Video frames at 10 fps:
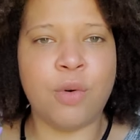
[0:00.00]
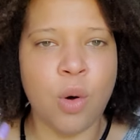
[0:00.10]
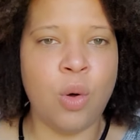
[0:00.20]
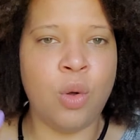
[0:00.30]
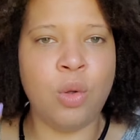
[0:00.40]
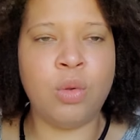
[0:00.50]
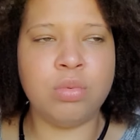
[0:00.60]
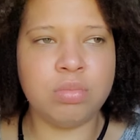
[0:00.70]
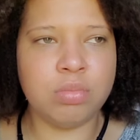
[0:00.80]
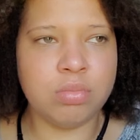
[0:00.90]
whole,
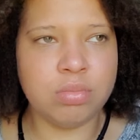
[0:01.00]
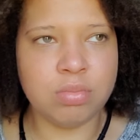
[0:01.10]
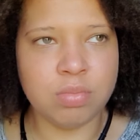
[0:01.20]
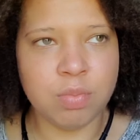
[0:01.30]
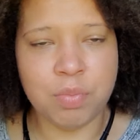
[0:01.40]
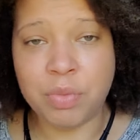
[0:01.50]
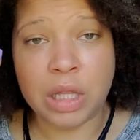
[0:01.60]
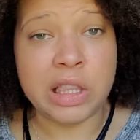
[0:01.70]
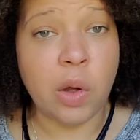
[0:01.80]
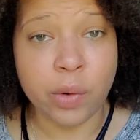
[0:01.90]

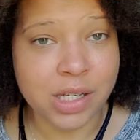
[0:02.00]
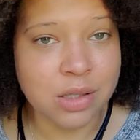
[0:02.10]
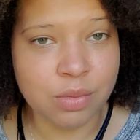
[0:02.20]
glorious